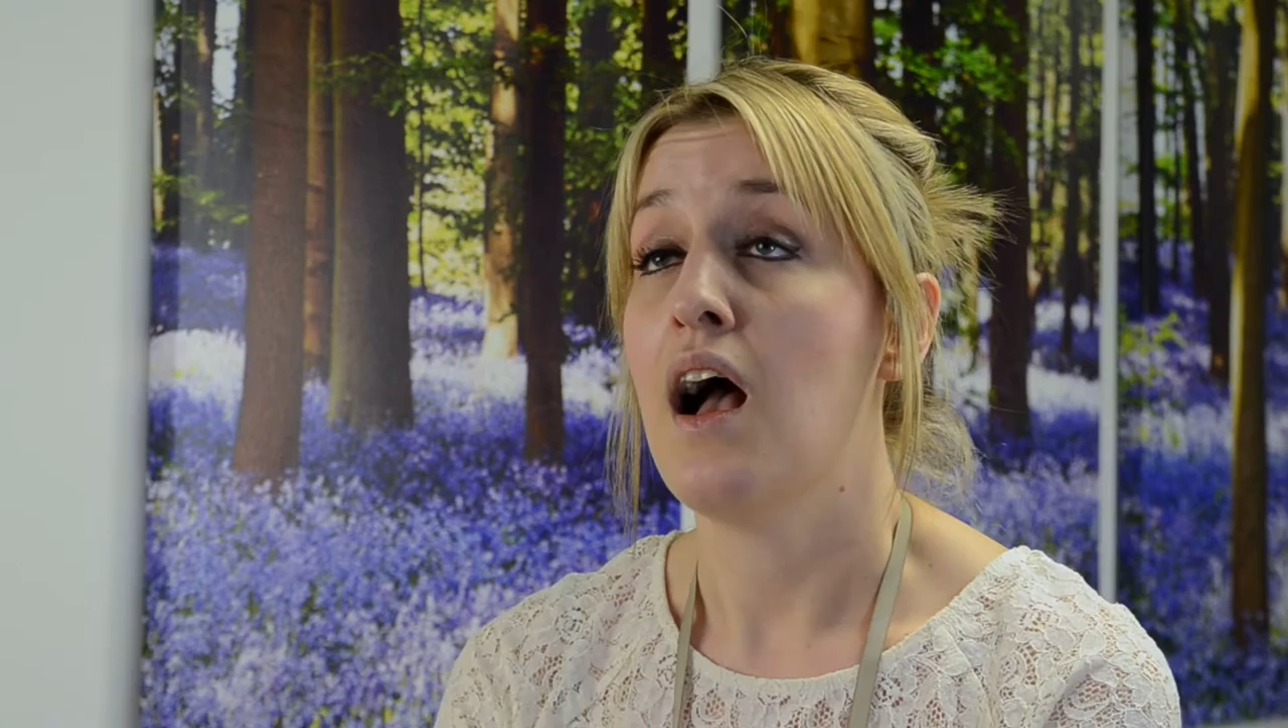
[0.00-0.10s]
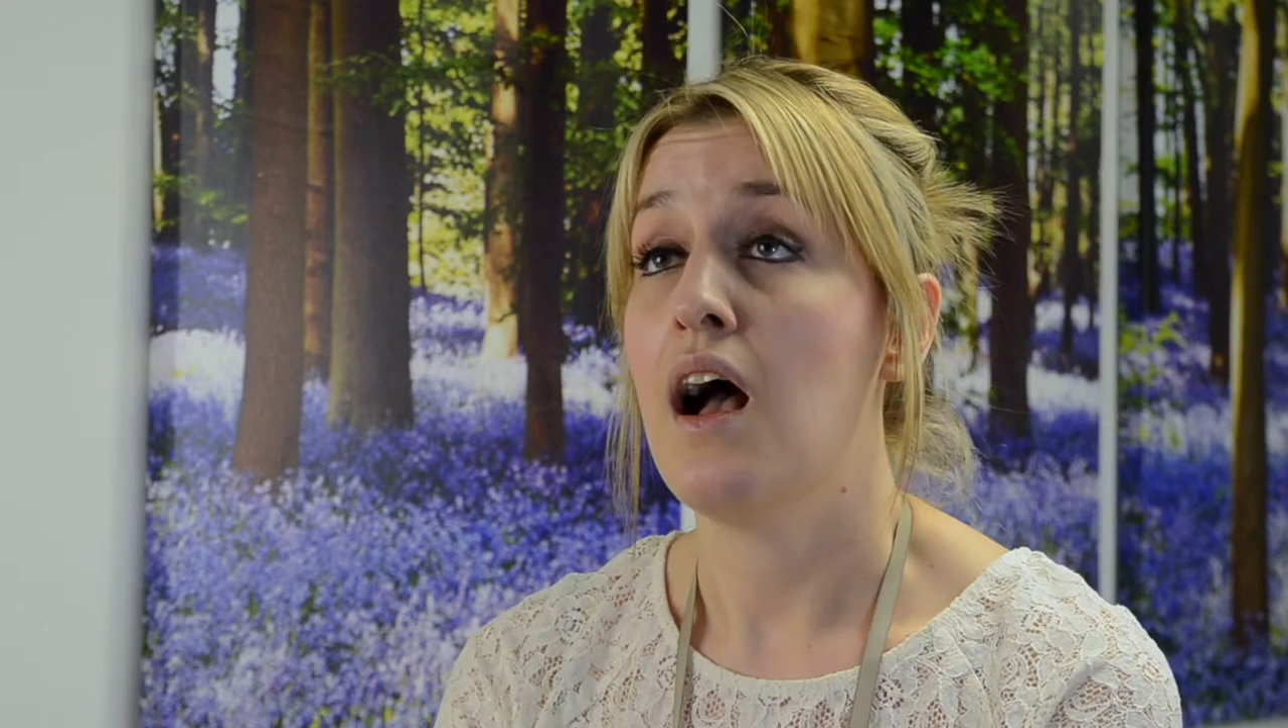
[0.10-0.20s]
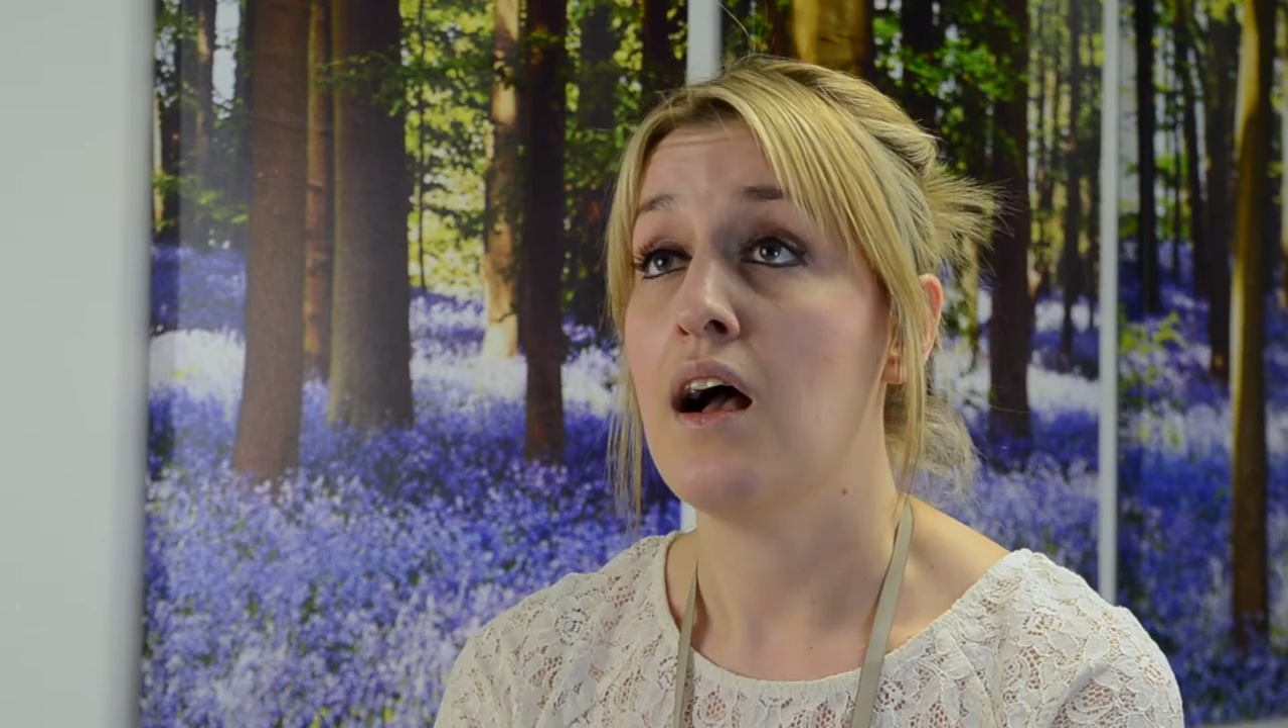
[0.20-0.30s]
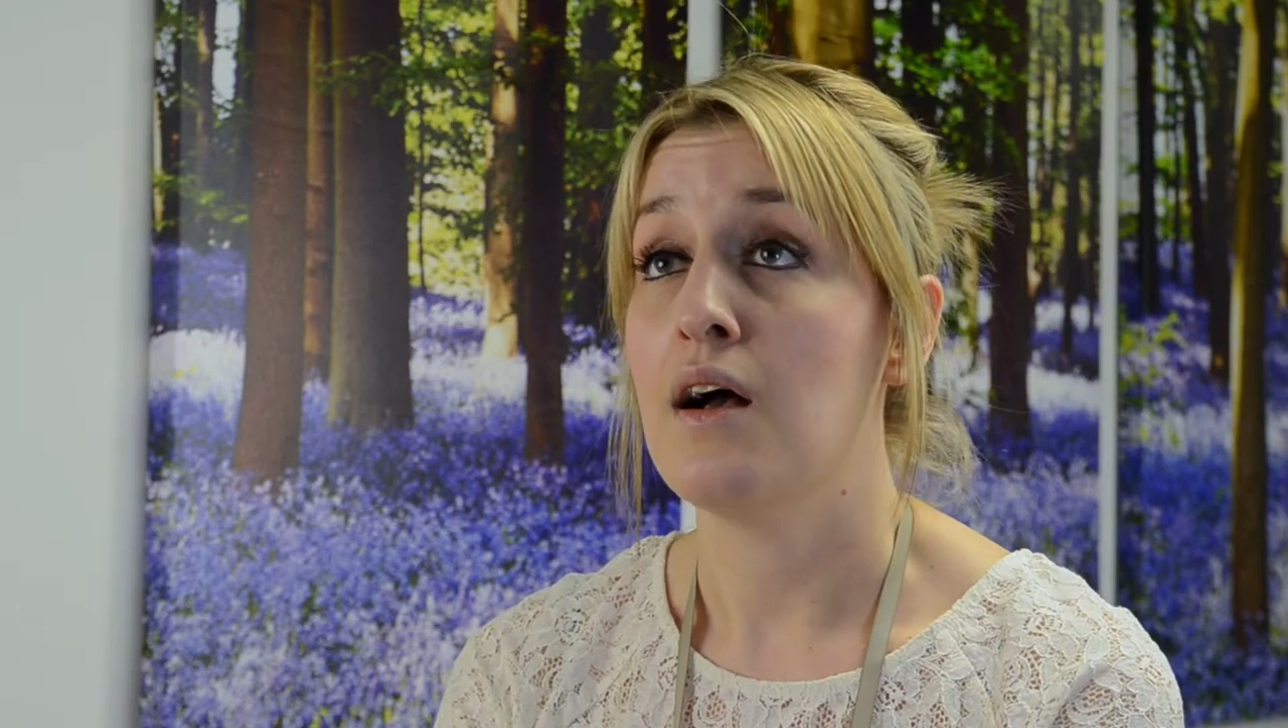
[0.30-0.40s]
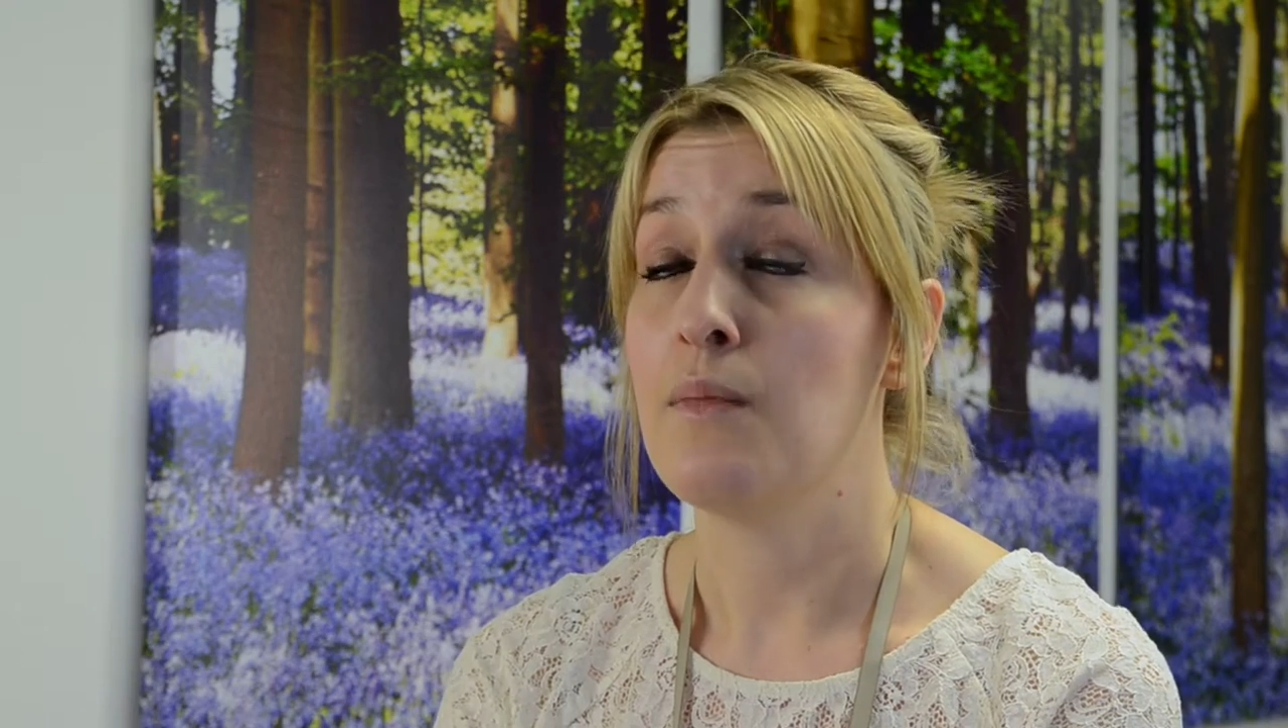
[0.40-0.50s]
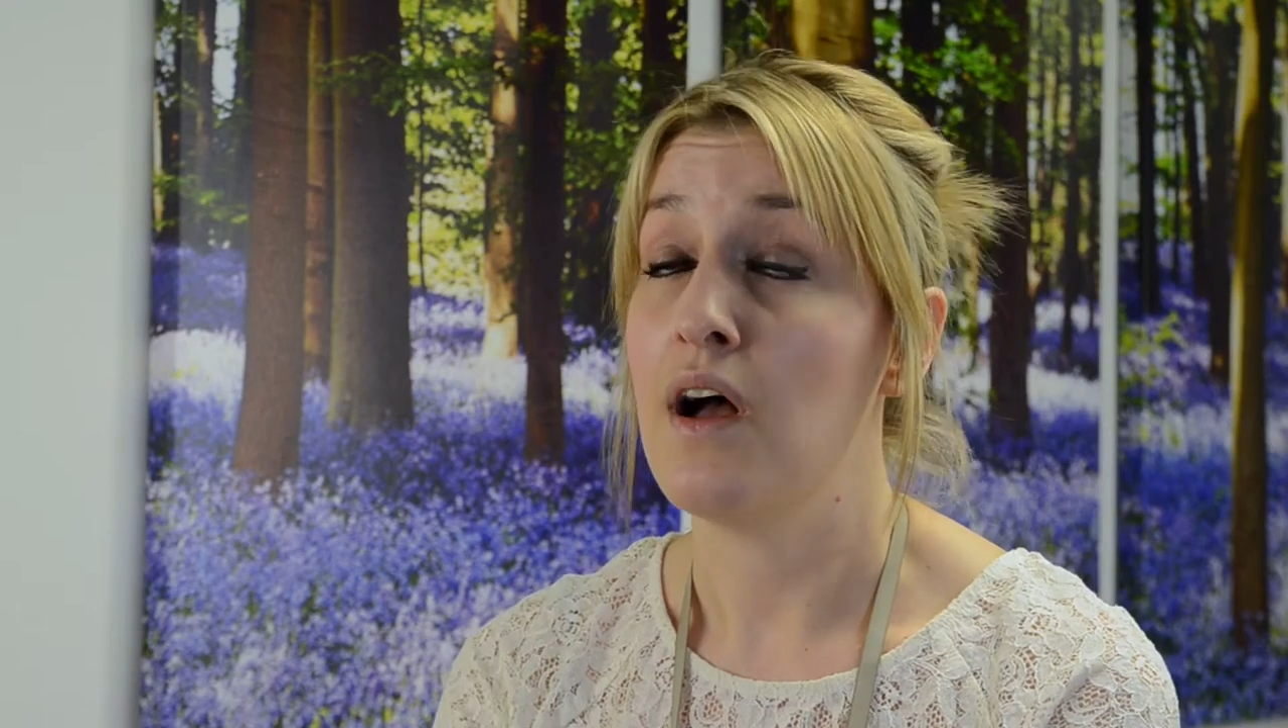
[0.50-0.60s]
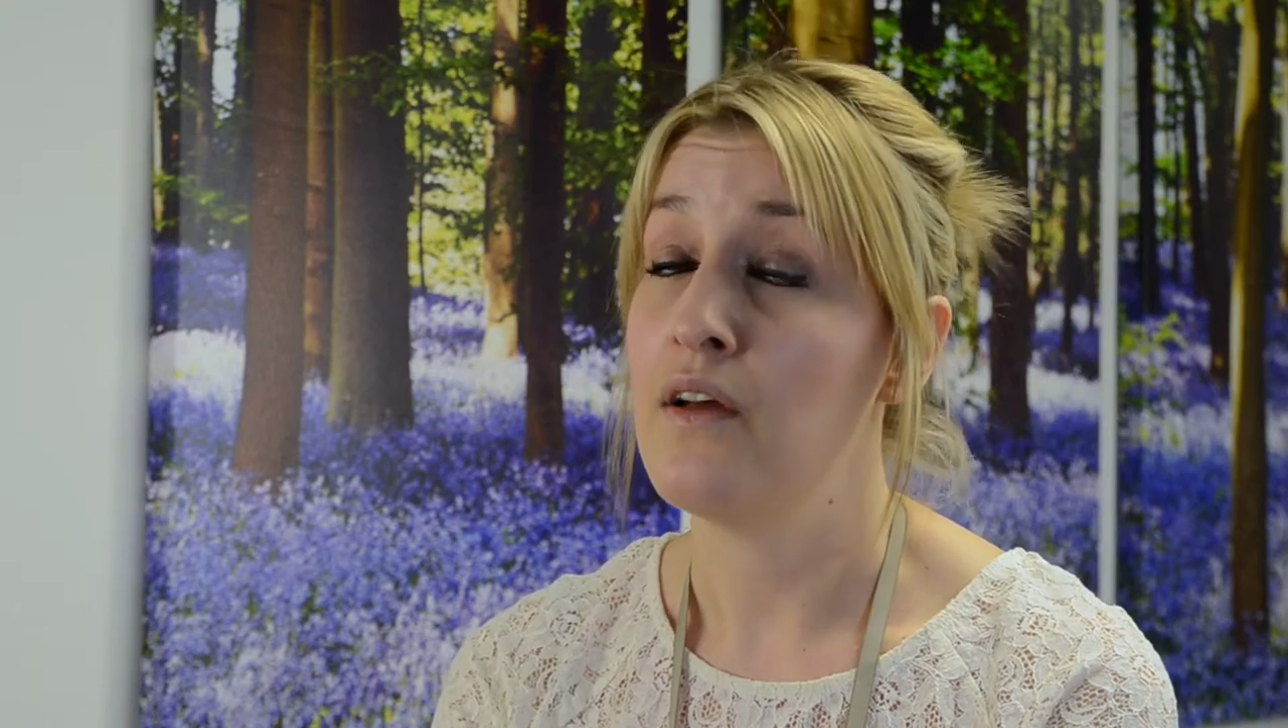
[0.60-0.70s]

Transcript: um,